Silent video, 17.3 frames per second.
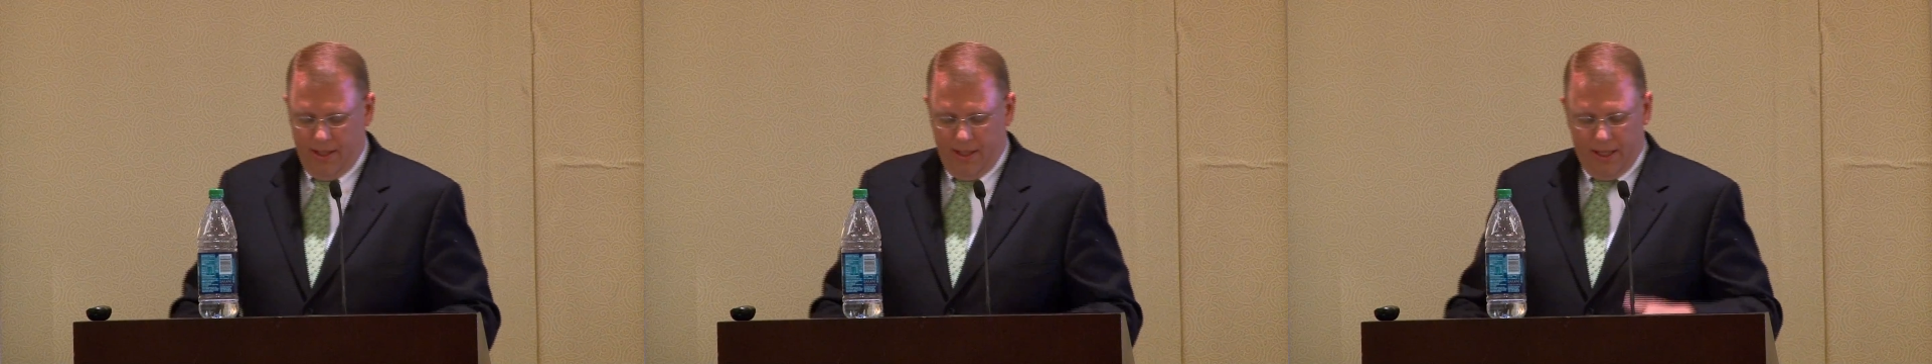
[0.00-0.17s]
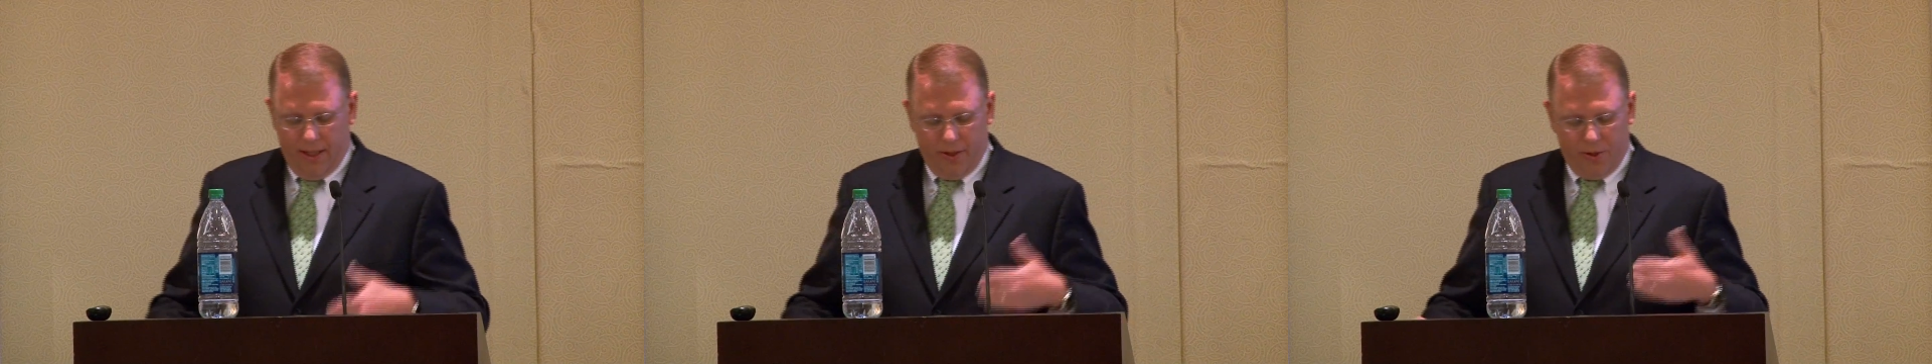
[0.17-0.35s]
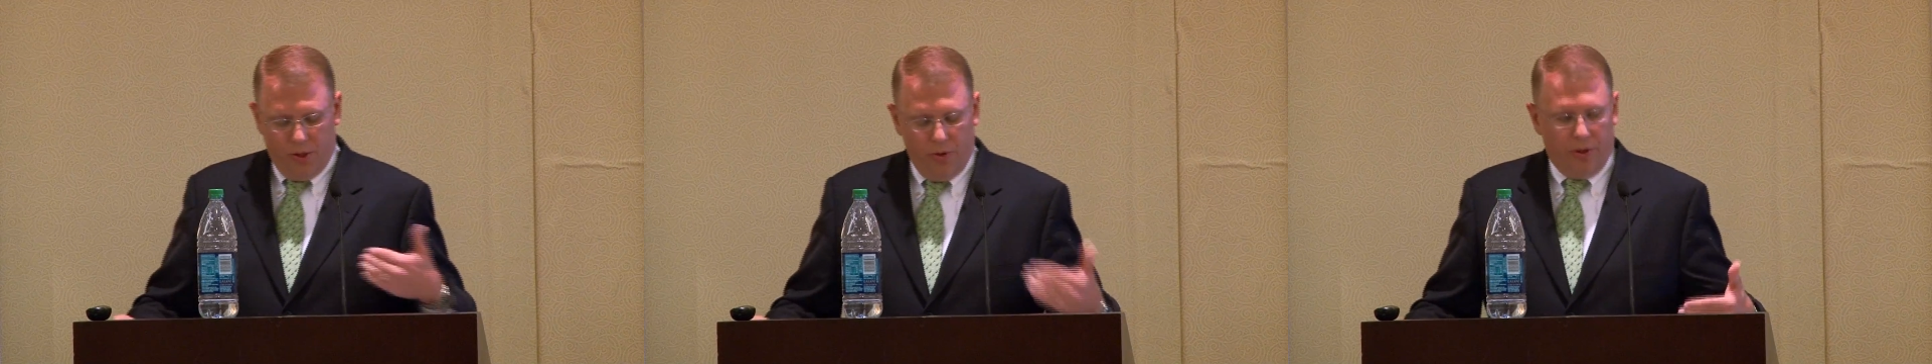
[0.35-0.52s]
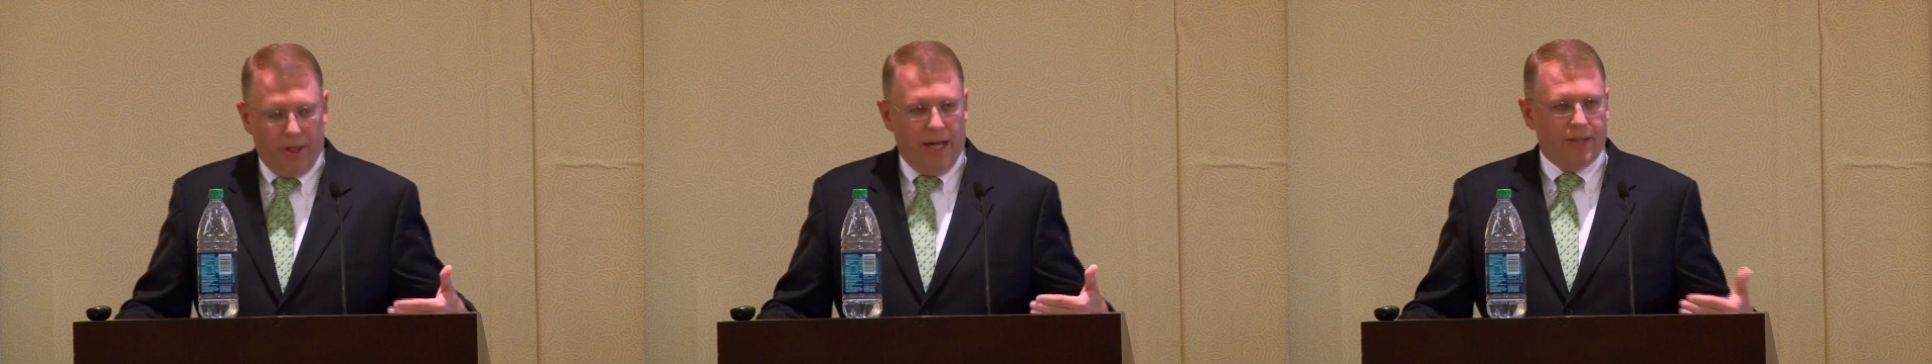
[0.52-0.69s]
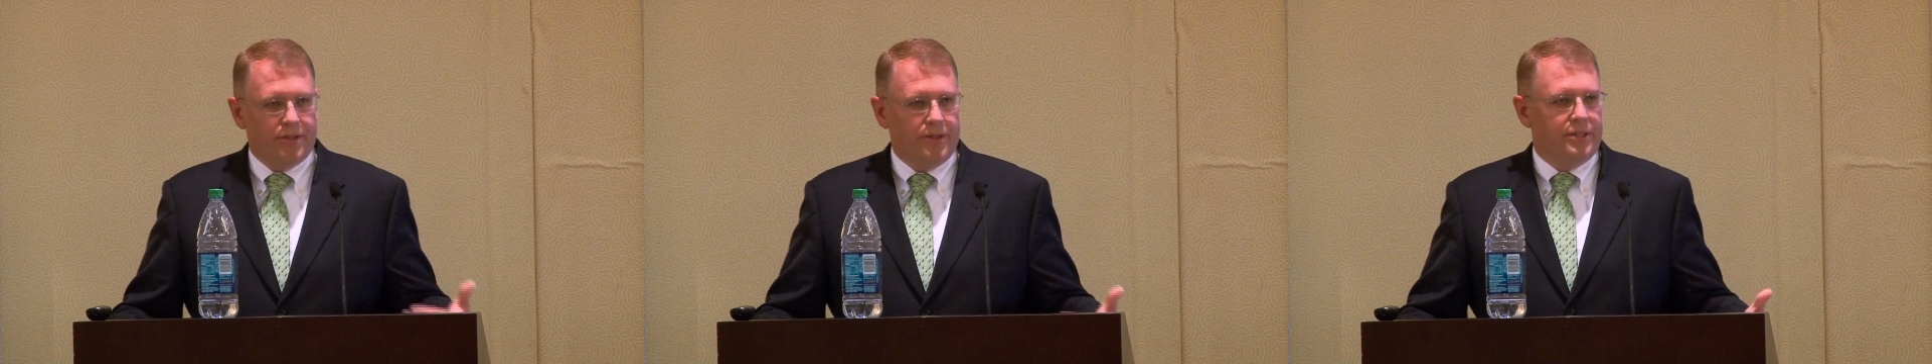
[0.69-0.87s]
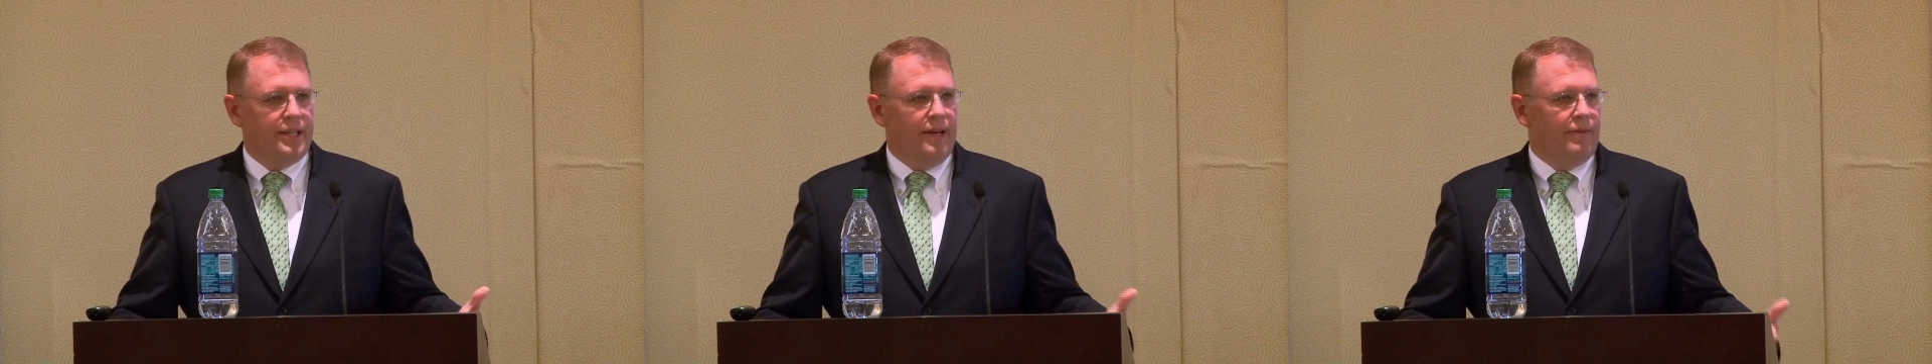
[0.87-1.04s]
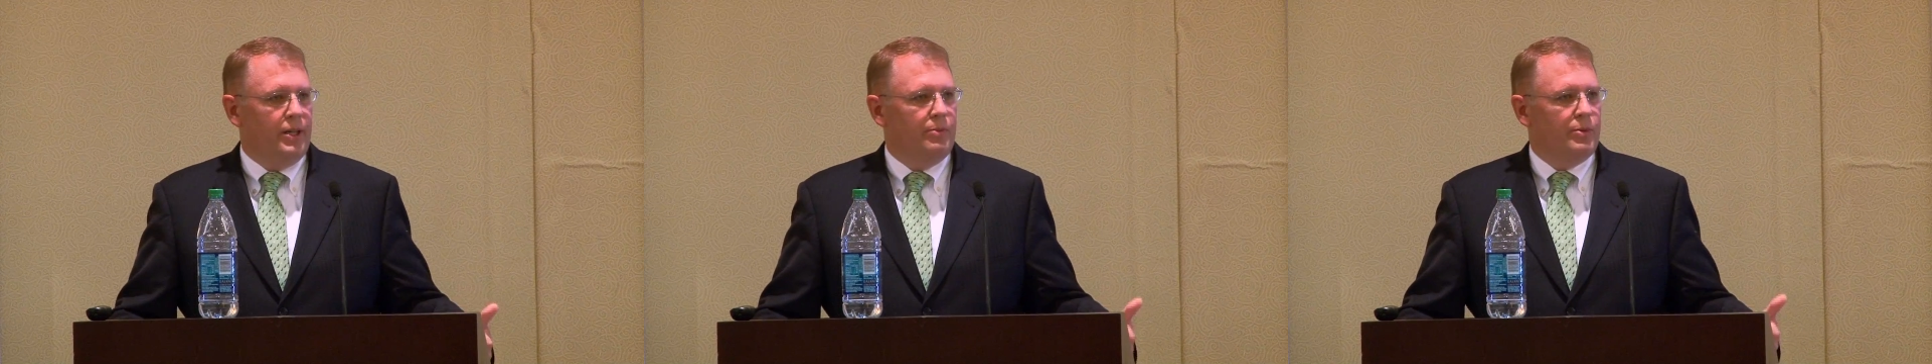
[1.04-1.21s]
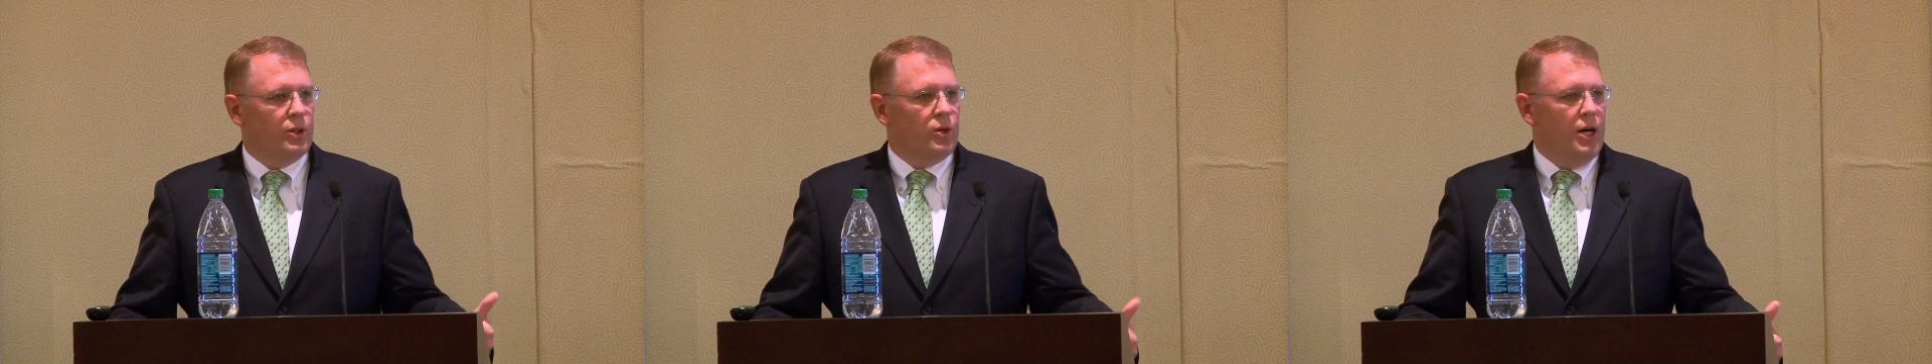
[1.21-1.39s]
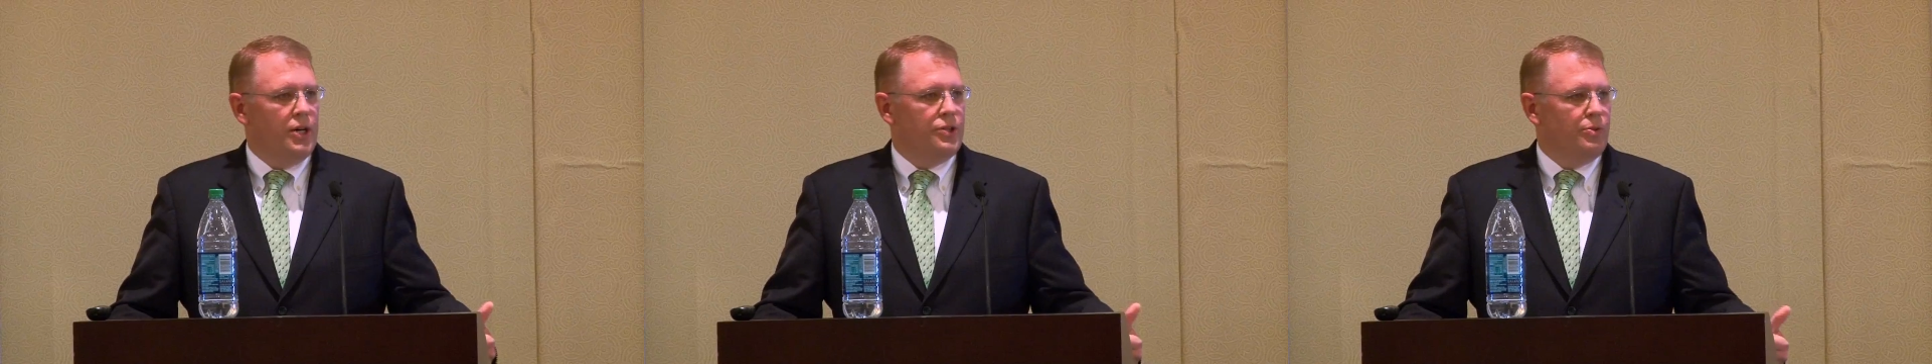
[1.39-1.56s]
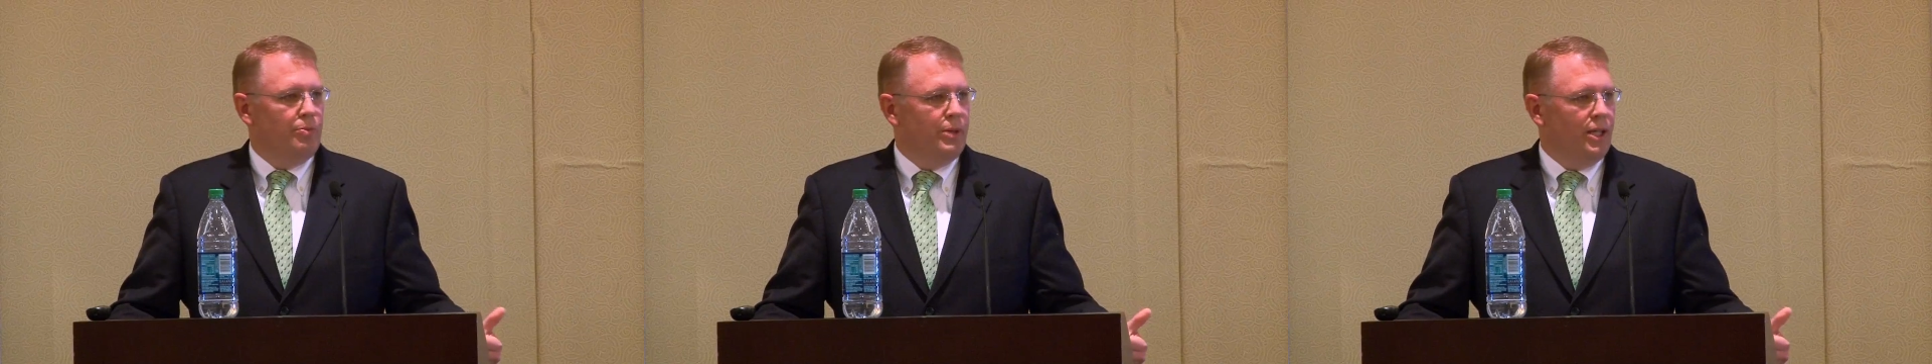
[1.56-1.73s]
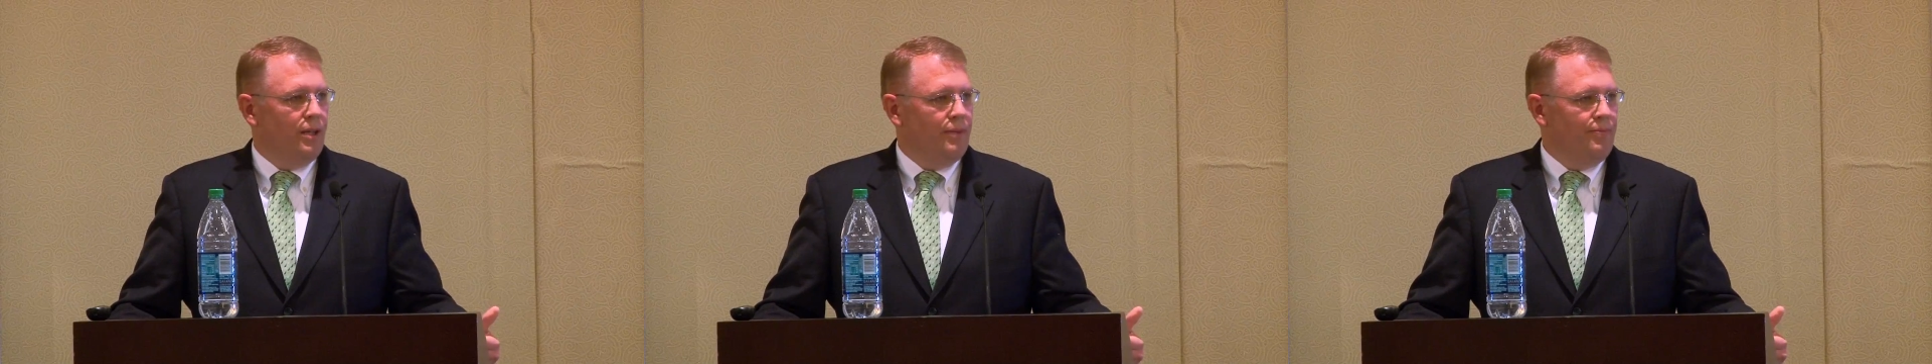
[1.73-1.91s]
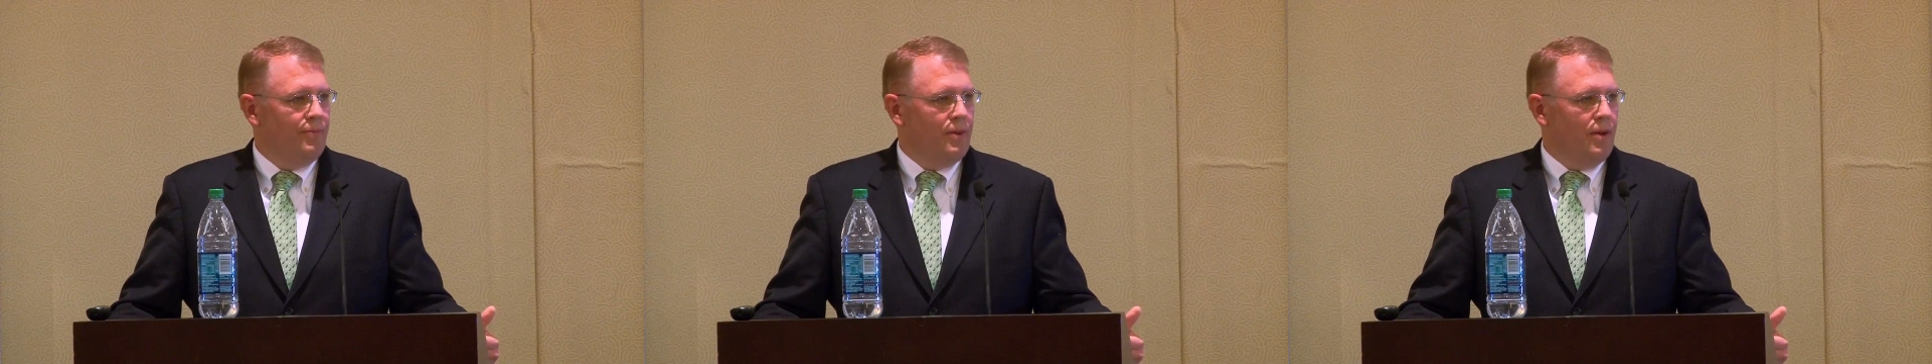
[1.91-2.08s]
Now, the 2007 immigration bill,